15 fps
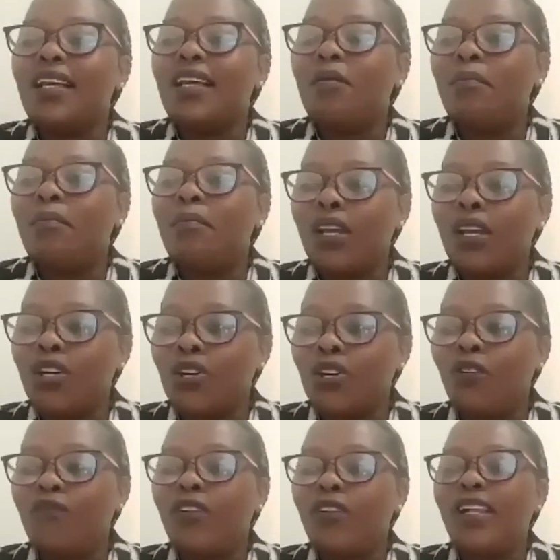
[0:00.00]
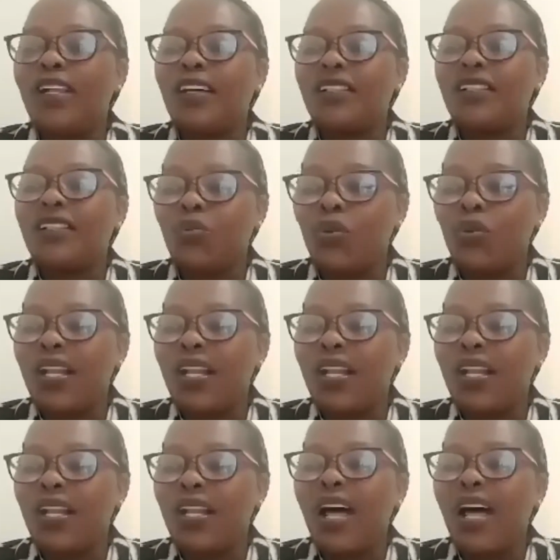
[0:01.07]
My covenant will
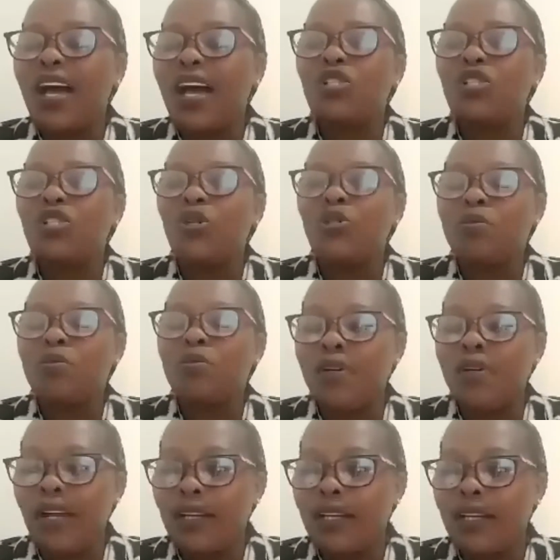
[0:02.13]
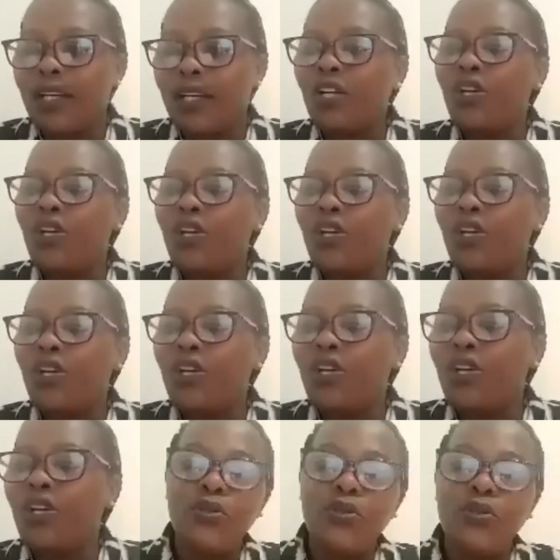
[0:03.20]
I not break, no
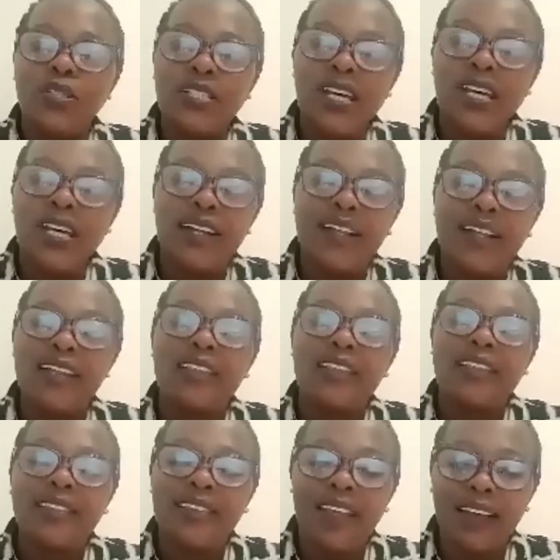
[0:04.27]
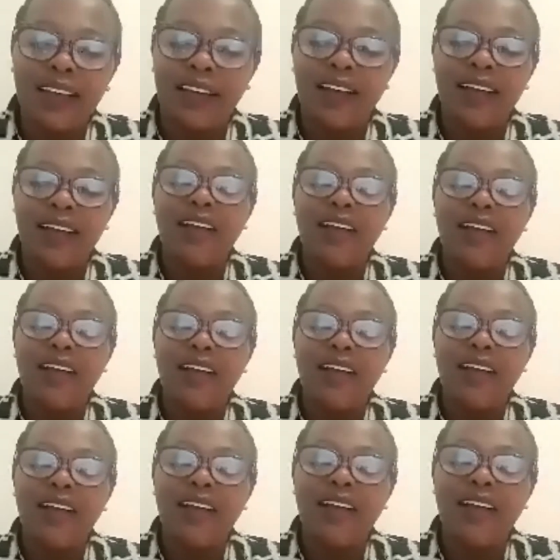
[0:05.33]
alter the thing
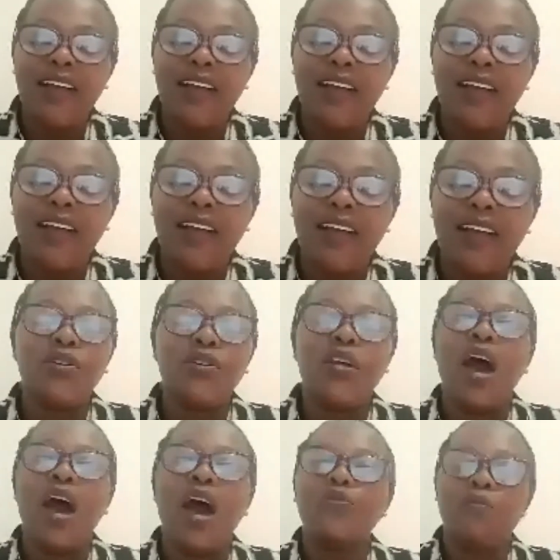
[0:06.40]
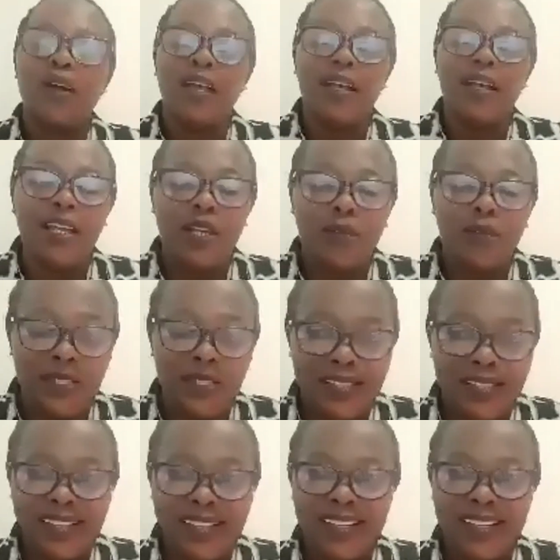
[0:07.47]
that is gone out of my lips.